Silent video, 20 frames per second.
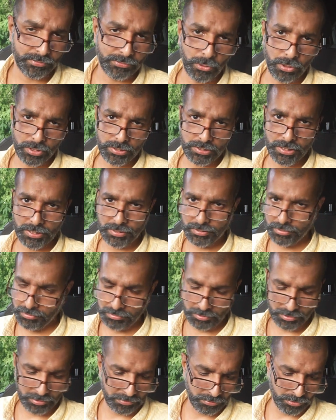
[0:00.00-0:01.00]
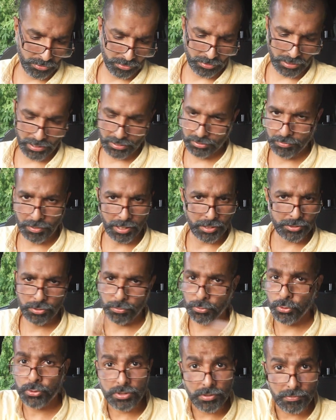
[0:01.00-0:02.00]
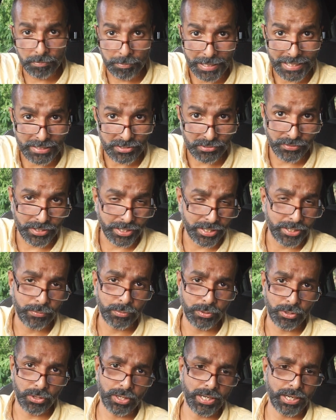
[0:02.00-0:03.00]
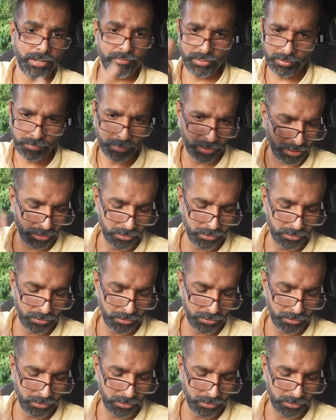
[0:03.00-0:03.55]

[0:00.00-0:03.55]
Ford says. So I suppose the base variant will not have it, but